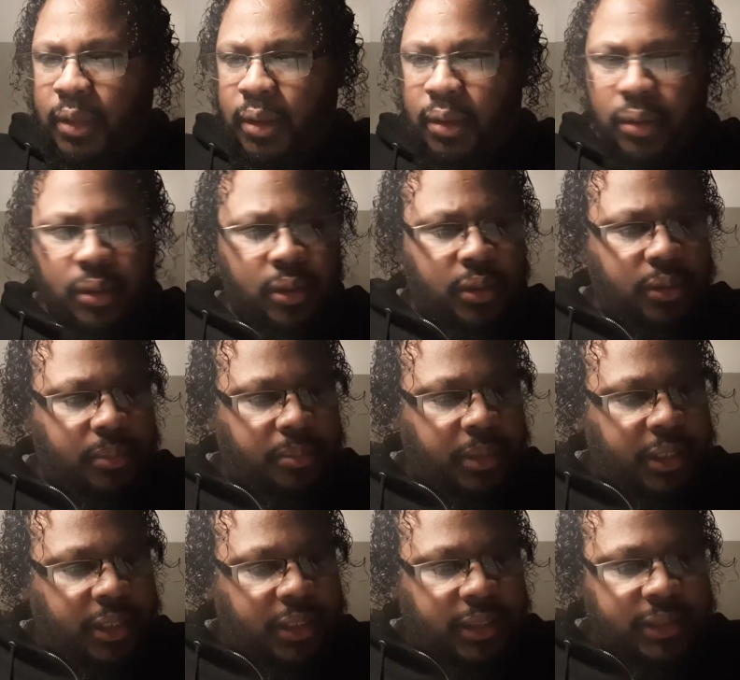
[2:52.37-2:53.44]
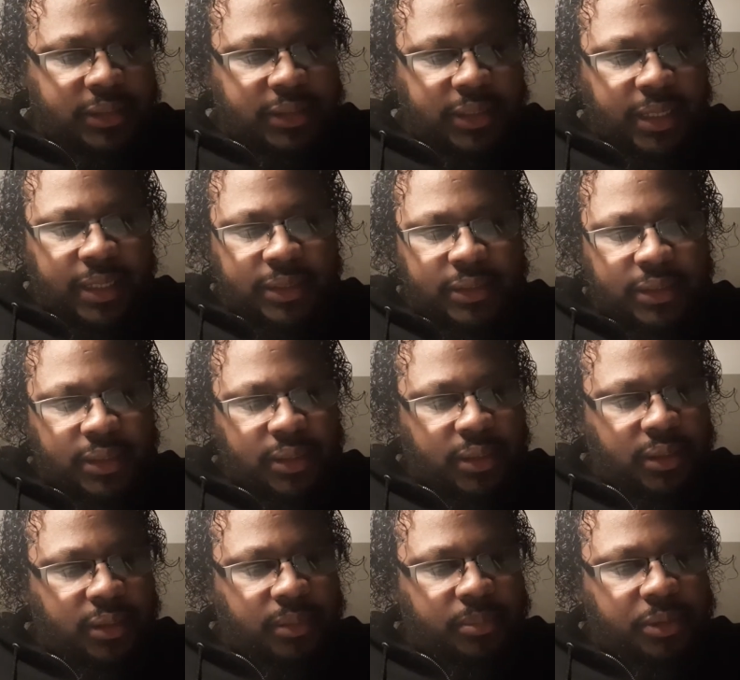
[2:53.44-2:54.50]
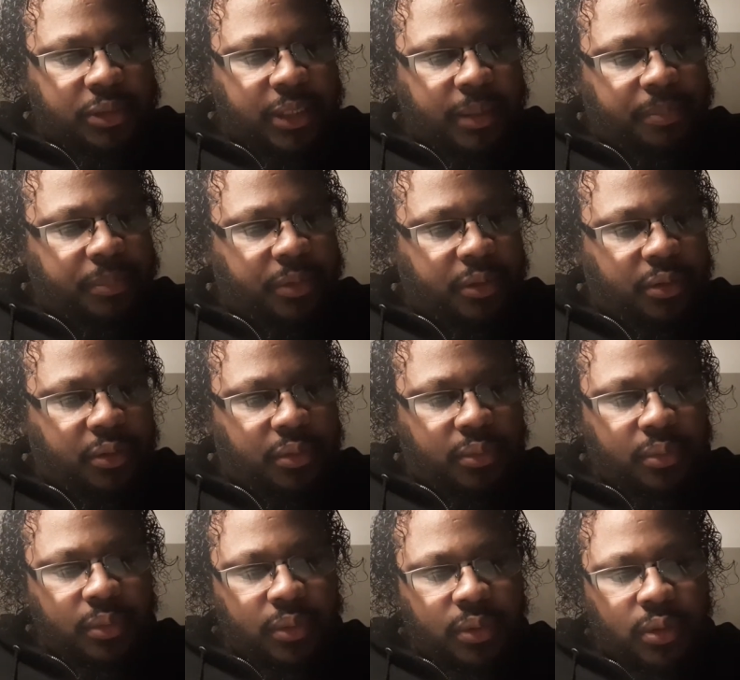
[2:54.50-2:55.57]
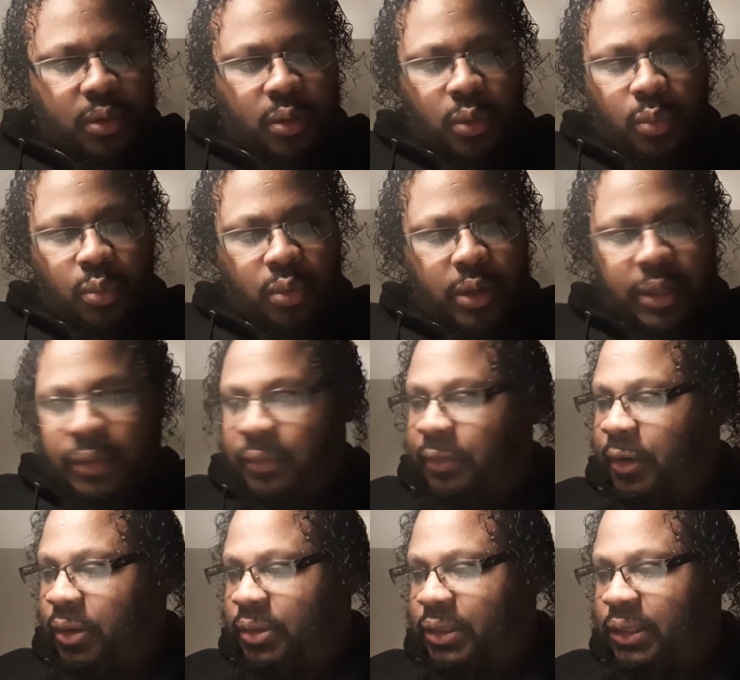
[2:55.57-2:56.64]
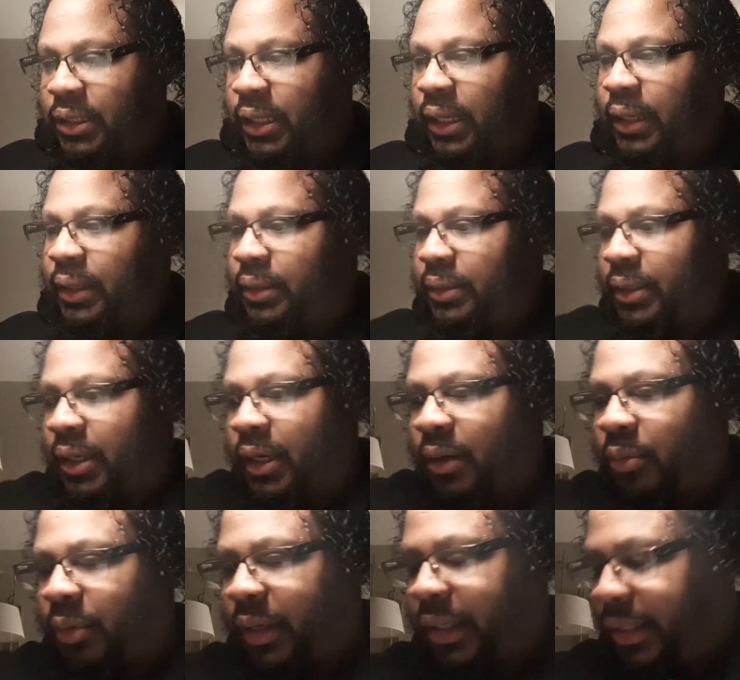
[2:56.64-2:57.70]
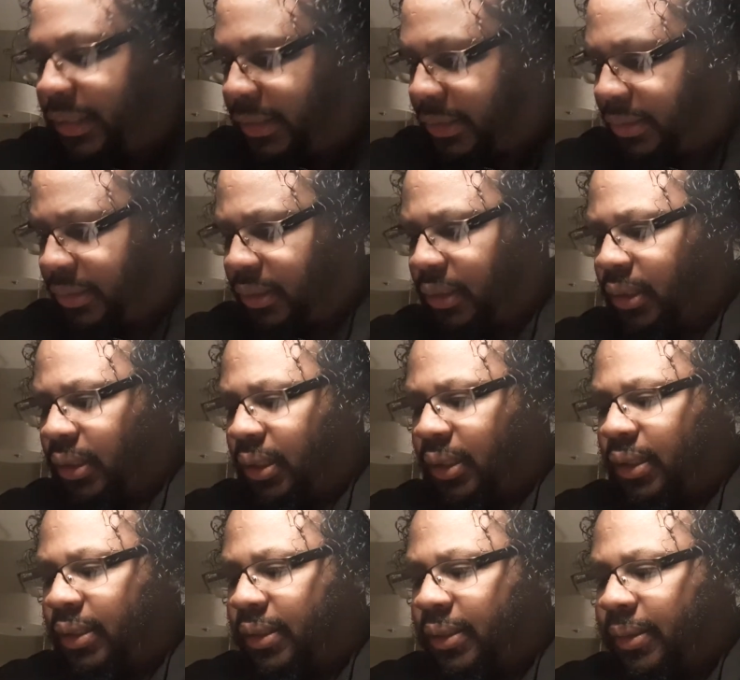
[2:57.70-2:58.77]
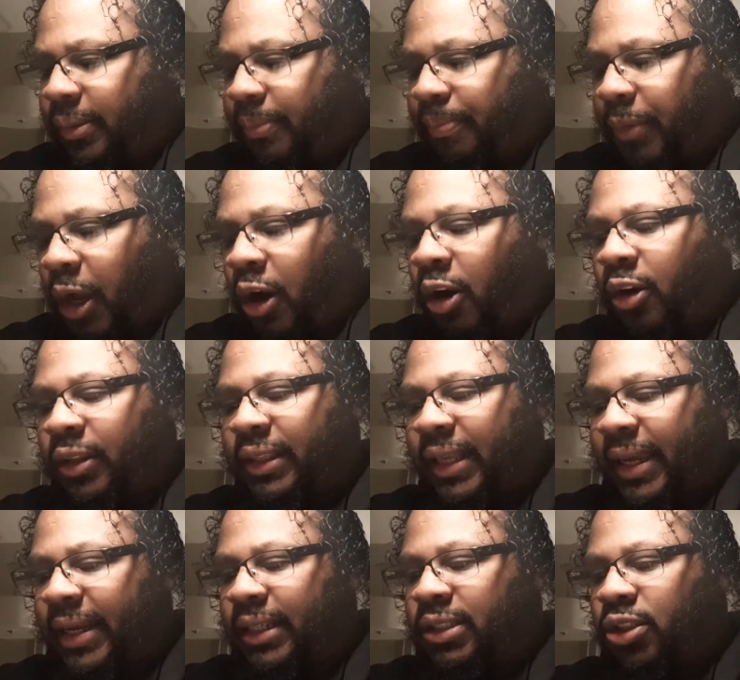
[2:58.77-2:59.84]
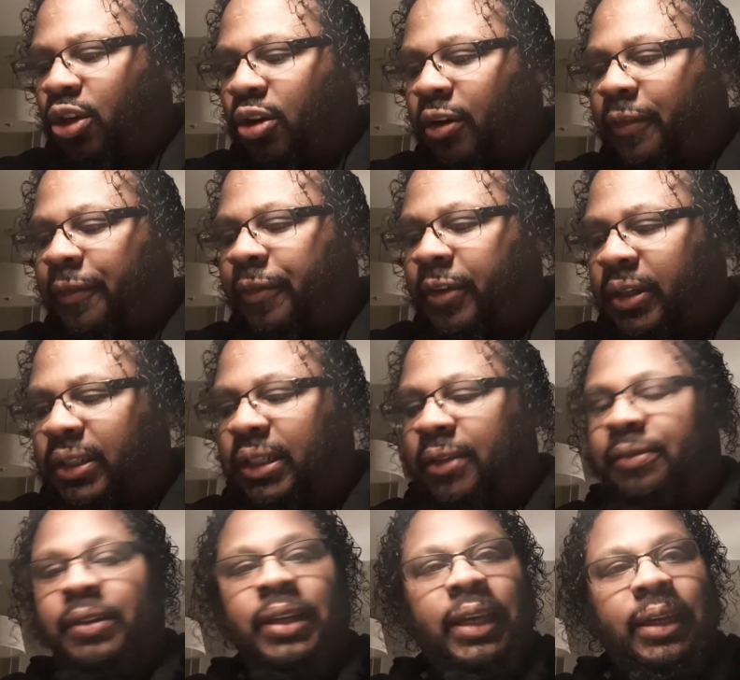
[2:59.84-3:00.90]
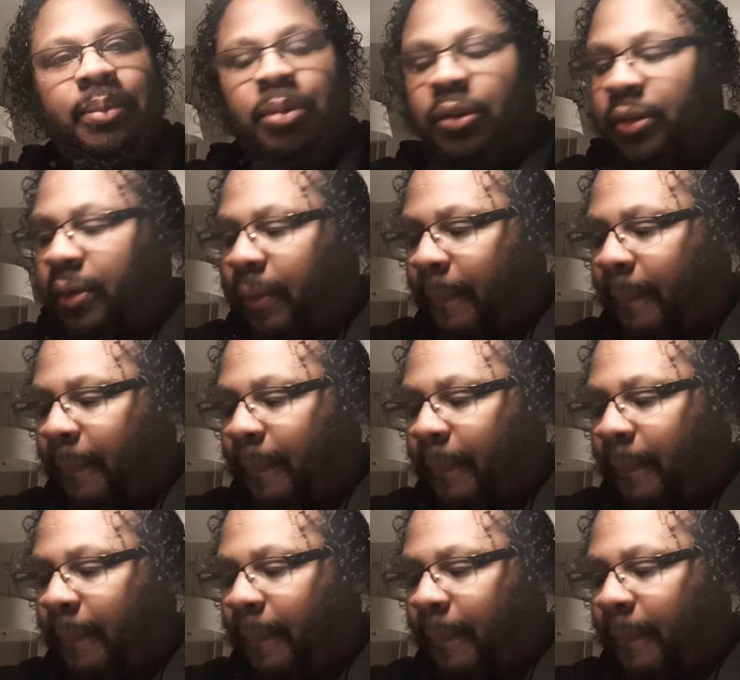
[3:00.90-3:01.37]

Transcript: In Ecclesiastic chapter 1 verse 8, and it reads, "All things are full of labor.